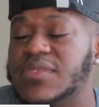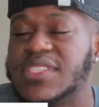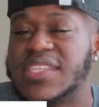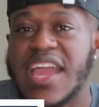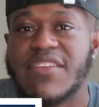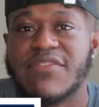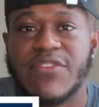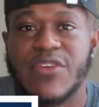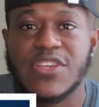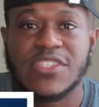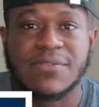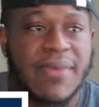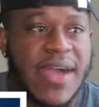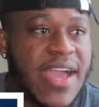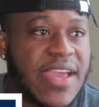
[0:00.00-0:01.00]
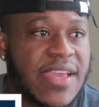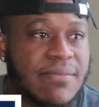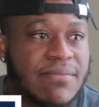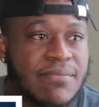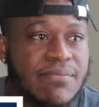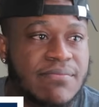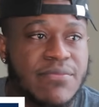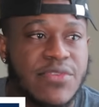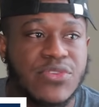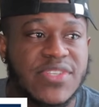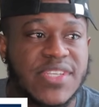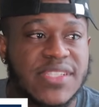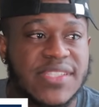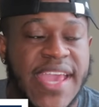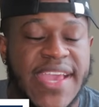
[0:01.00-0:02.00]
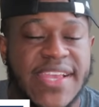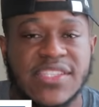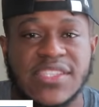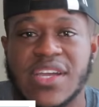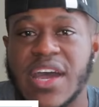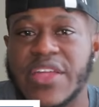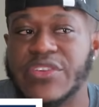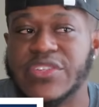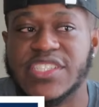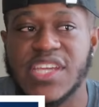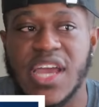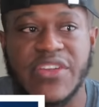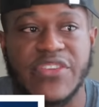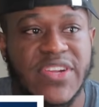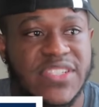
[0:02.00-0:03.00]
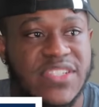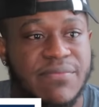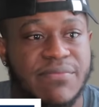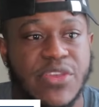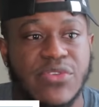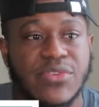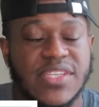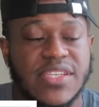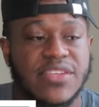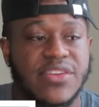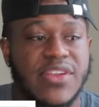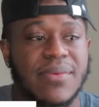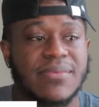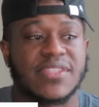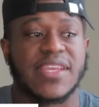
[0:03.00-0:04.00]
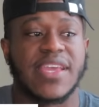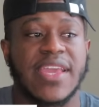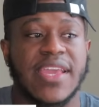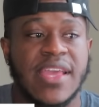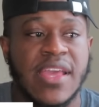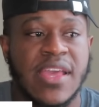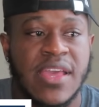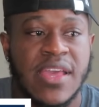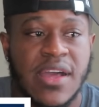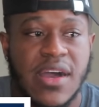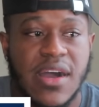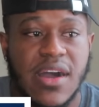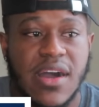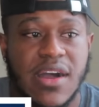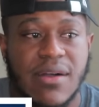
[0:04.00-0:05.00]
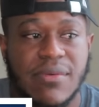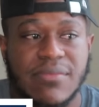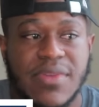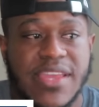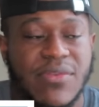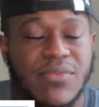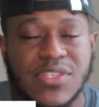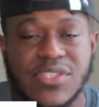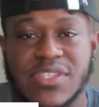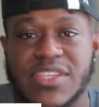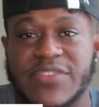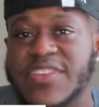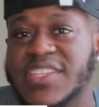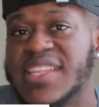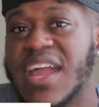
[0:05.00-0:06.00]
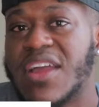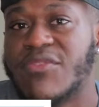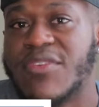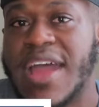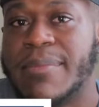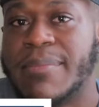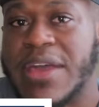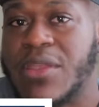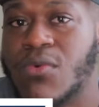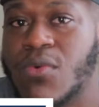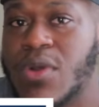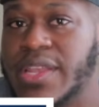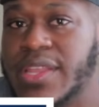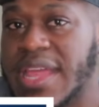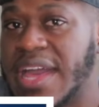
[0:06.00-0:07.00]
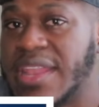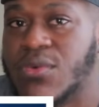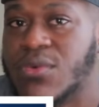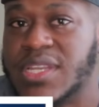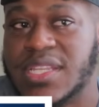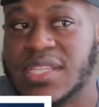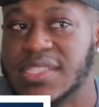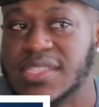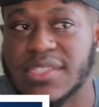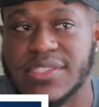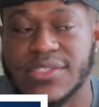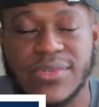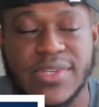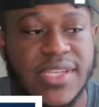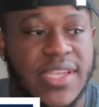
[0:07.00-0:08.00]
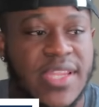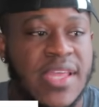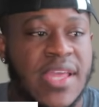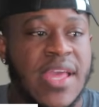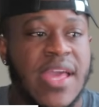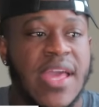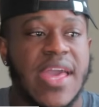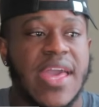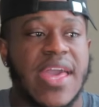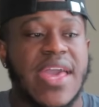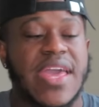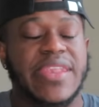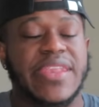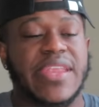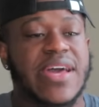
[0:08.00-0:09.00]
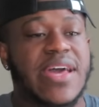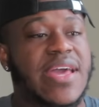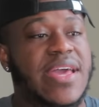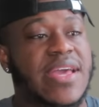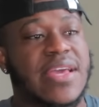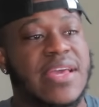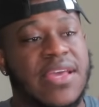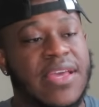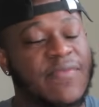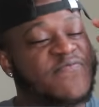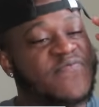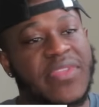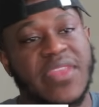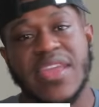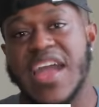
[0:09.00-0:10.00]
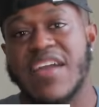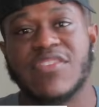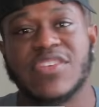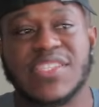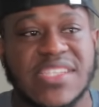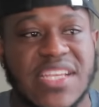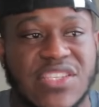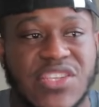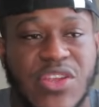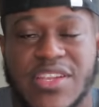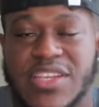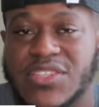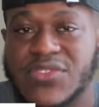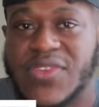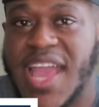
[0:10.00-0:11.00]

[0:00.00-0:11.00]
diverse my music taste to other genres of music, you know what I'm saying? It was just, if it's not rap, I don't want it. I don't want to listen to it. And ever since I started this